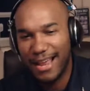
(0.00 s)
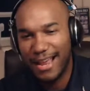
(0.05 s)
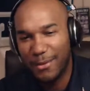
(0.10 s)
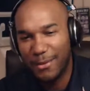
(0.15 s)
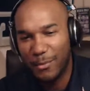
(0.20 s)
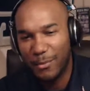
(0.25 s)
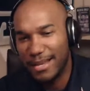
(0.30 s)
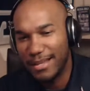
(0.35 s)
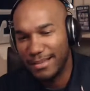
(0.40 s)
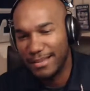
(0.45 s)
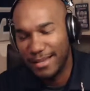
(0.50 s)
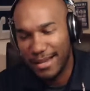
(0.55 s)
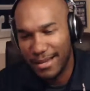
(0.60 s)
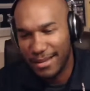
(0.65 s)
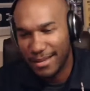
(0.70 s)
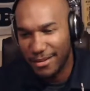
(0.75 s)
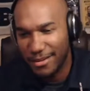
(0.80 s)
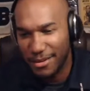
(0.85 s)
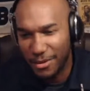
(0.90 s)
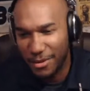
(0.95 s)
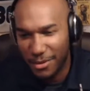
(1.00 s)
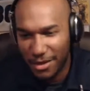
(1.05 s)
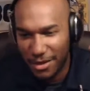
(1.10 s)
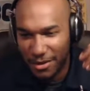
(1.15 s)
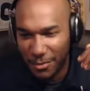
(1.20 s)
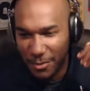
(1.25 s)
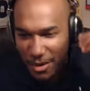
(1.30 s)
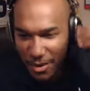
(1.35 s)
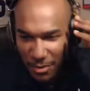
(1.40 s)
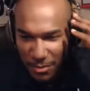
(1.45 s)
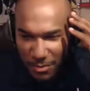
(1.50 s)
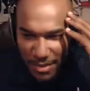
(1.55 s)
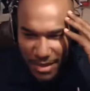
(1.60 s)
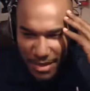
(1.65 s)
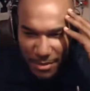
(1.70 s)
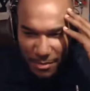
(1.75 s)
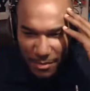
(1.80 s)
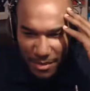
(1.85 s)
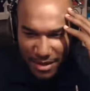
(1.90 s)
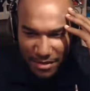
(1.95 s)
at weight like, you know, all
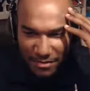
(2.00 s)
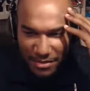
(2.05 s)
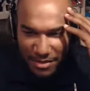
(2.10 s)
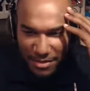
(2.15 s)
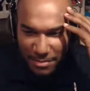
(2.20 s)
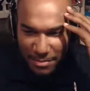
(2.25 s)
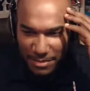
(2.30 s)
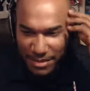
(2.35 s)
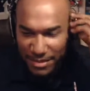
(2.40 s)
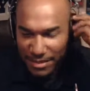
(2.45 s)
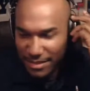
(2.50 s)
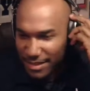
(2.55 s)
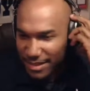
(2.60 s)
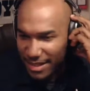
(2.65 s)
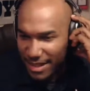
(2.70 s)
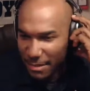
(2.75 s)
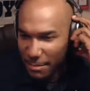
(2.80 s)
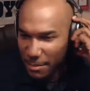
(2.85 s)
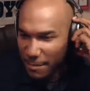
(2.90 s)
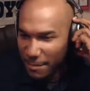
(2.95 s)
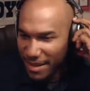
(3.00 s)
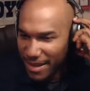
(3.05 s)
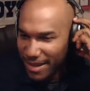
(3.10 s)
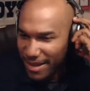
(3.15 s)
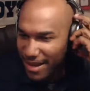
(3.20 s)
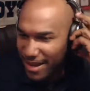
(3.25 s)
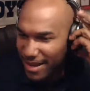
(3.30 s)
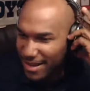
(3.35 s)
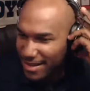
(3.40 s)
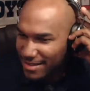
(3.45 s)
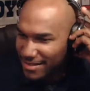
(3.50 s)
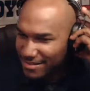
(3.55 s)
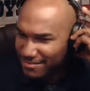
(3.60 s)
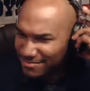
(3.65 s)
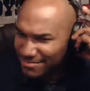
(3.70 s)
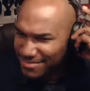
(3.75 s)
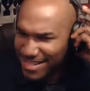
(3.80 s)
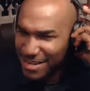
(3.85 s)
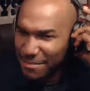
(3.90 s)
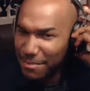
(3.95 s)
week or whatever. But MMA guys,
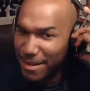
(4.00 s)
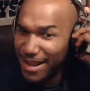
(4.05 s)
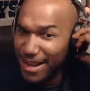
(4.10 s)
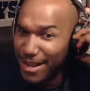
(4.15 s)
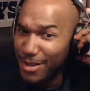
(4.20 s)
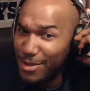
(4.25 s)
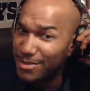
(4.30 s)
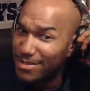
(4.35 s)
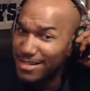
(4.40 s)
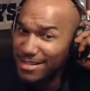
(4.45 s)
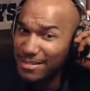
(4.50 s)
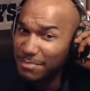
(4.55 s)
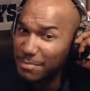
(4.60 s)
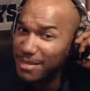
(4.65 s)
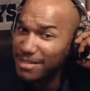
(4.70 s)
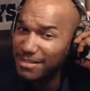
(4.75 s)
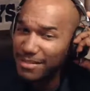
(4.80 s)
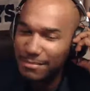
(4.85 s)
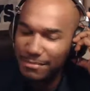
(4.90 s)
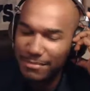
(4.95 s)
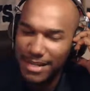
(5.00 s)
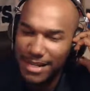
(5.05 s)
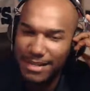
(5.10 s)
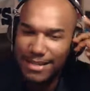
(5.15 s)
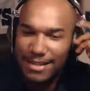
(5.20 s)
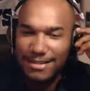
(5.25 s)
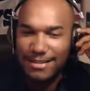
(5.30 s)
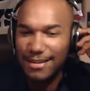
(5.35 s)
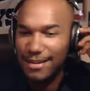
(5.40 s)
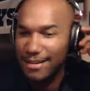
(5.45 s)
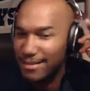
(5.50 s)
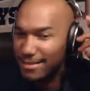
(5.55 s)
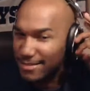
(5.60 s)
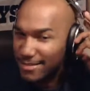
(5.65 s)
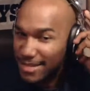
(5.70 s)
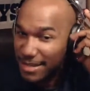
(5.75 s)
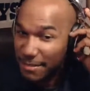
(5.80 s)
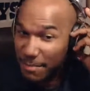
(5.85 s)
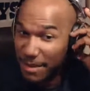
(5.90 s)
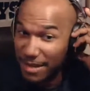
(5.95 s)
10 pounds, especially, man, that's nothing.
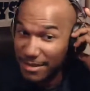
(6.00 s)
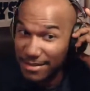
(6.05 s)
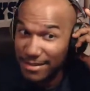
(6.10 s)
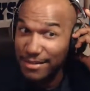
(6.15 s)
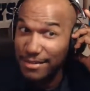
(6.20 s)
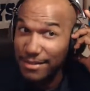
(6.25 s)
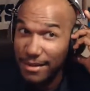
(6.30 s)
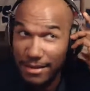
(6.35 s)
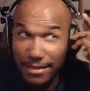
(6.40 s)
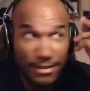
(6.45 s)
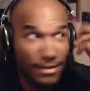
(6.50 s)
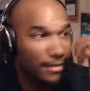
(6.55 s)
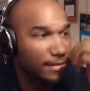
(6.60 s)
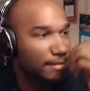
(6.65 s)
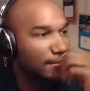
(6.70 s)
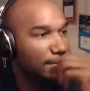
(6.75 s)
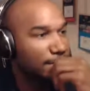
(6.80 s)
10 pounds is nothing.